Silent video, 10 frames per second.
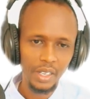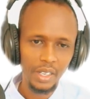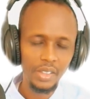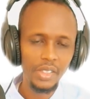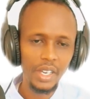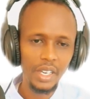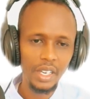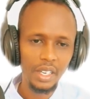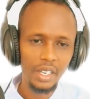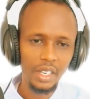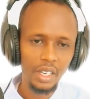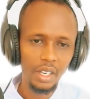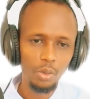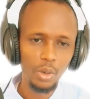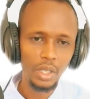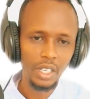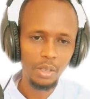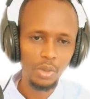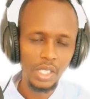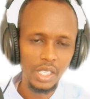the what can
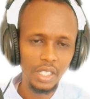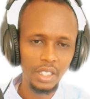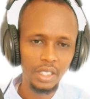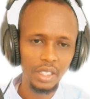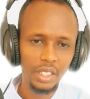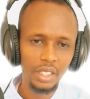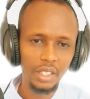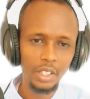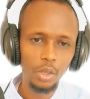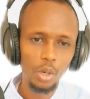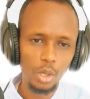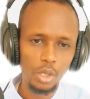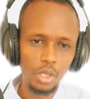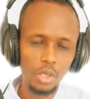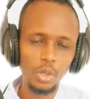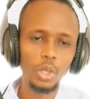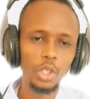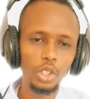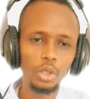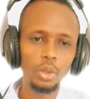we say, the cost. So
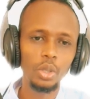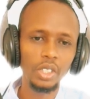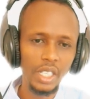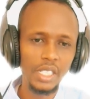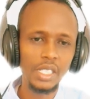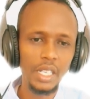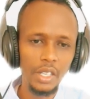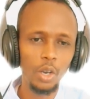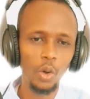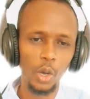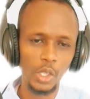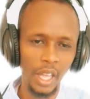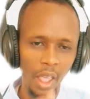it should not exceed the cost at